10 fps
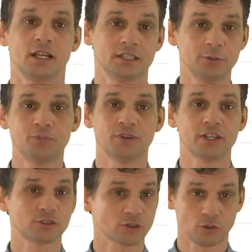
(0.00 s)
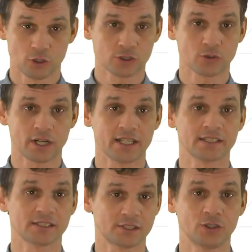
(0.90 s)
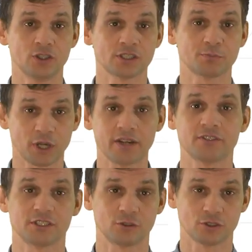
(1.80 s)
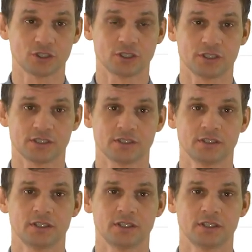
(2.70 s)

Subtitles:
Deepfakes also raise serious privacy concerns.